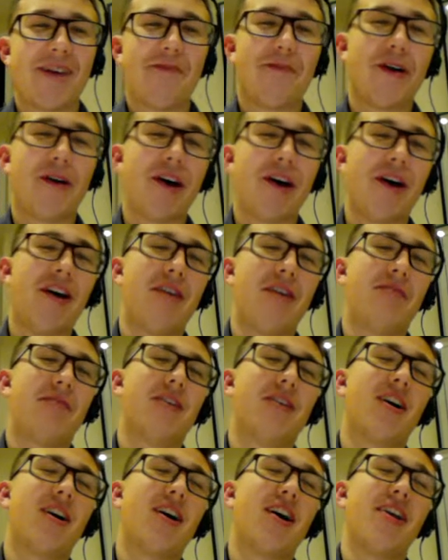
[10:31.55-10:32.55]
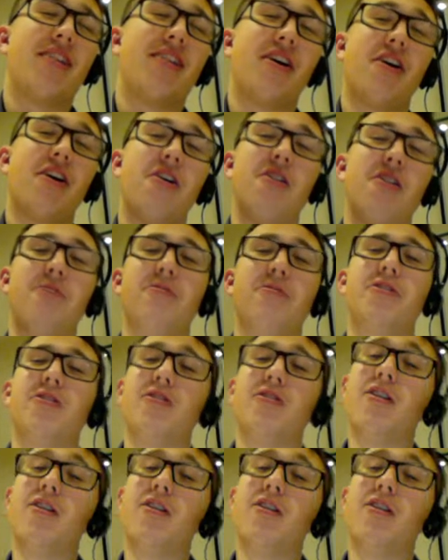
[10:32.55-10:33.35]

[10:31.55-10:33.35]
but guys, hope you